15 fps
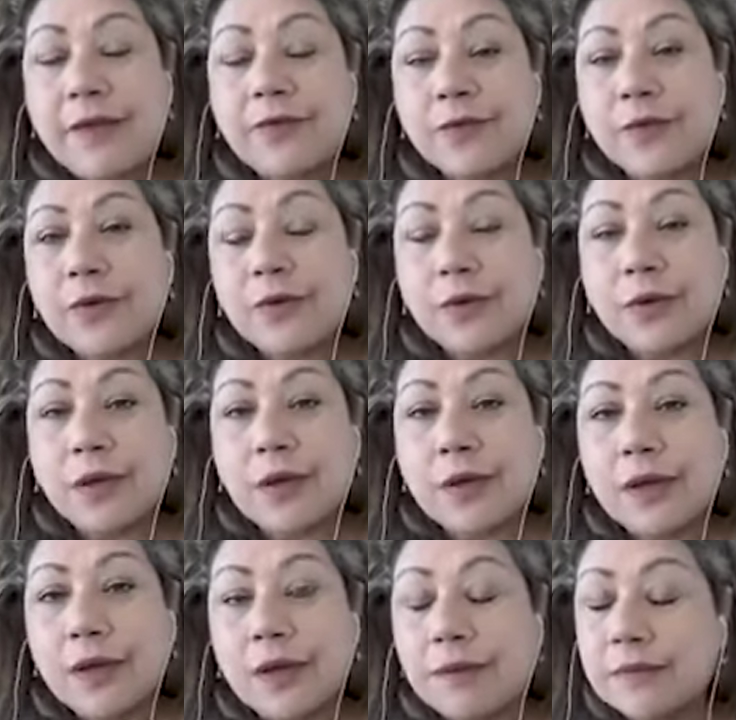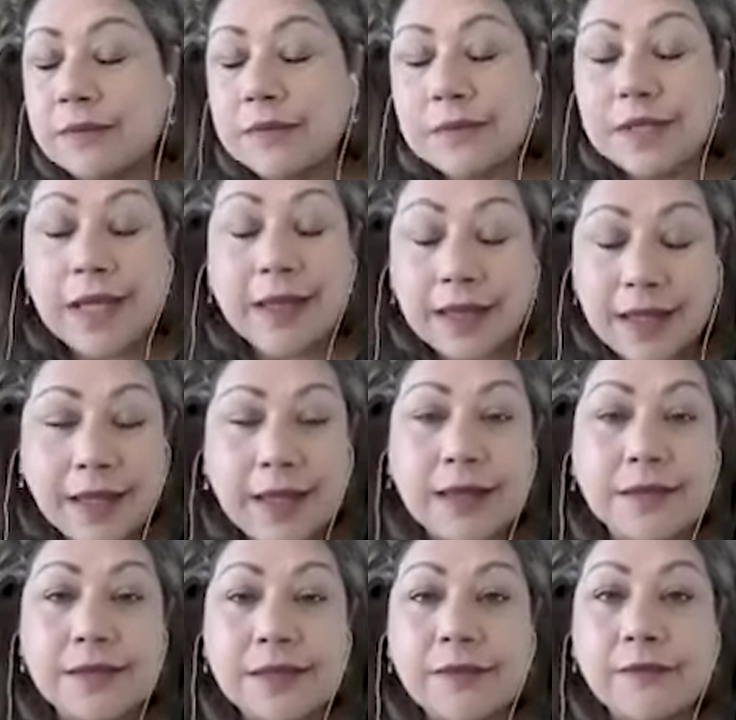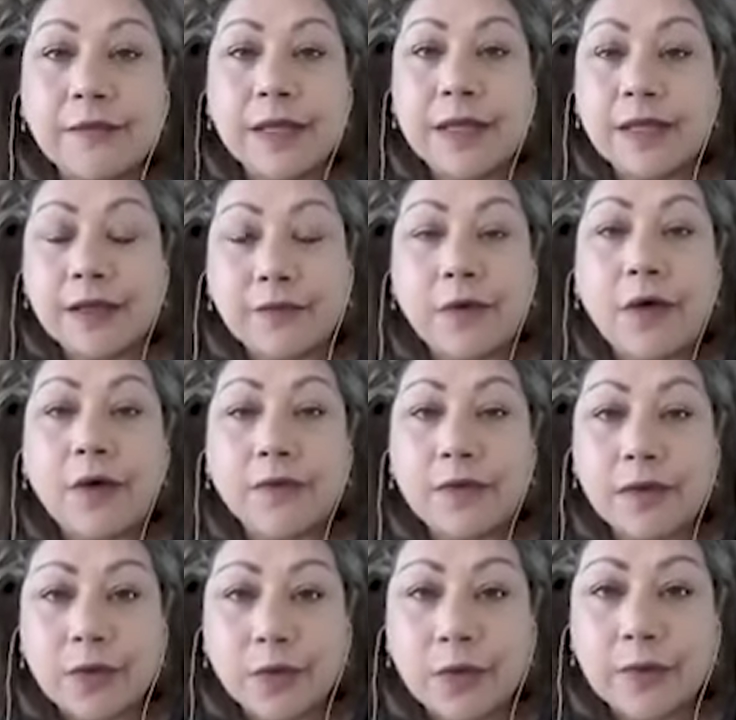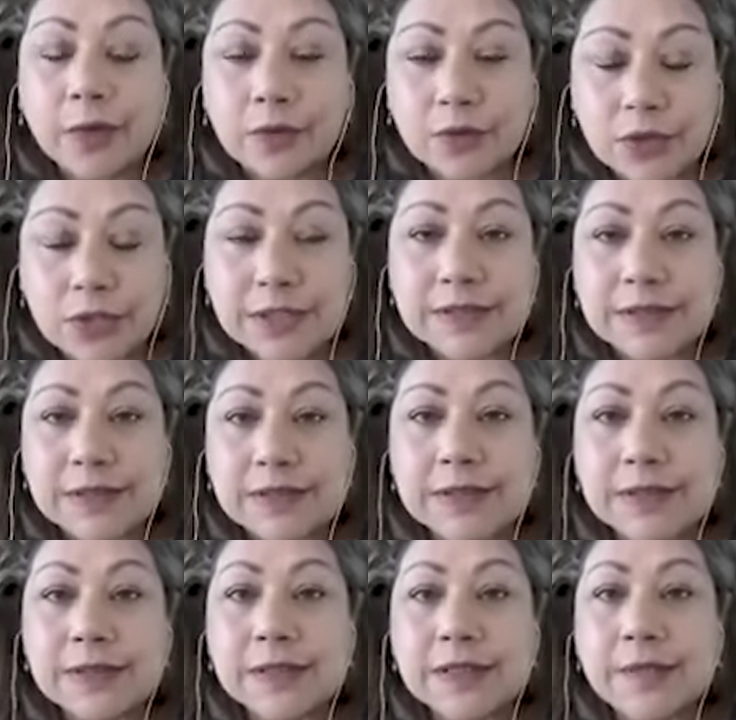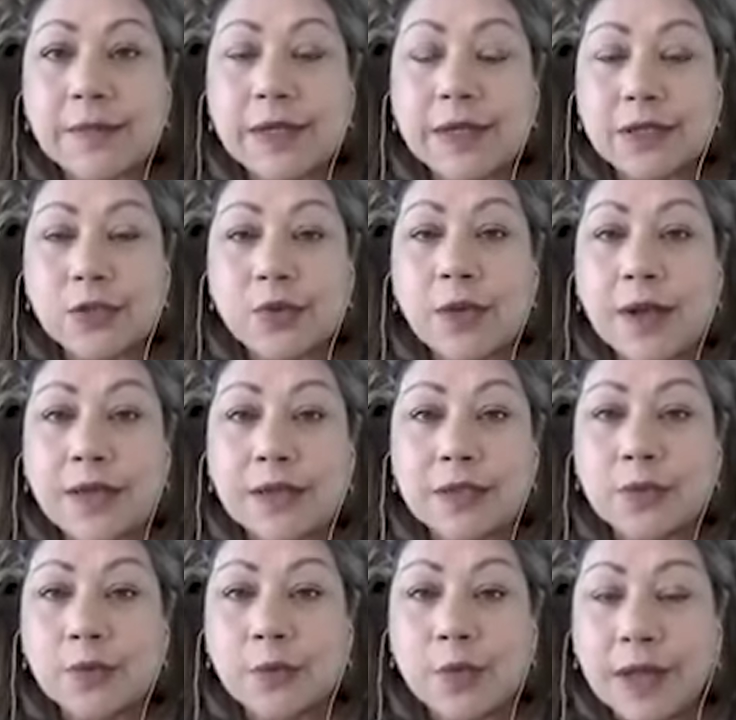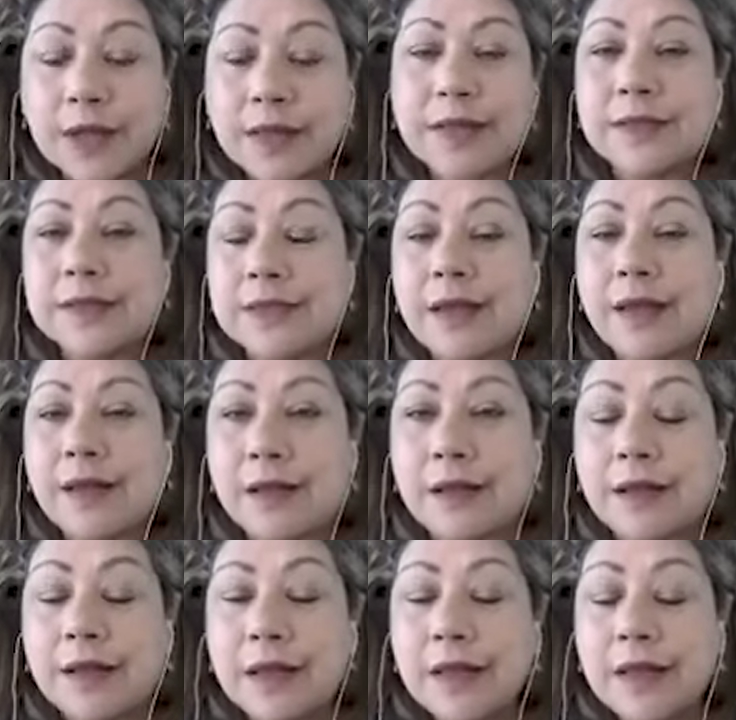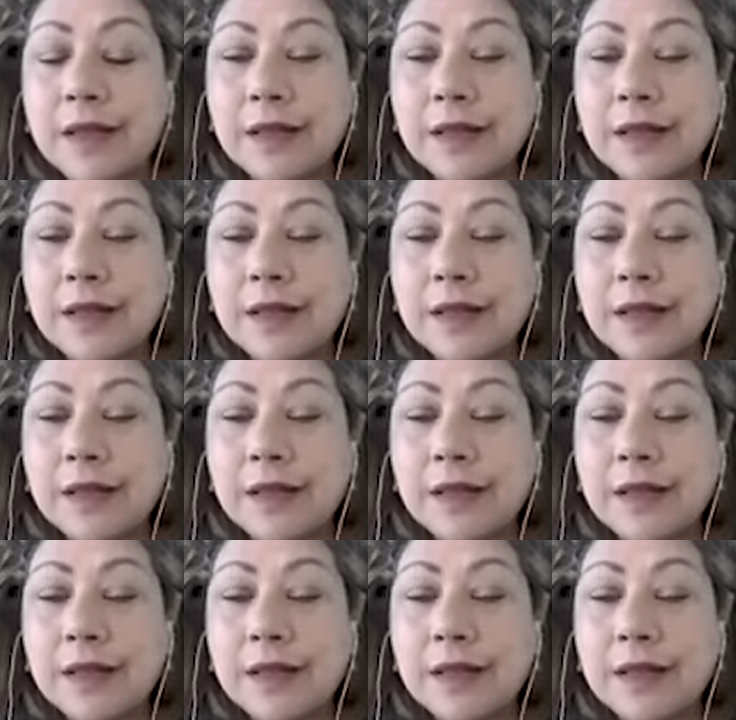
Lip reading: after decades of being involved in the criminal justice system, and I tried to reconcile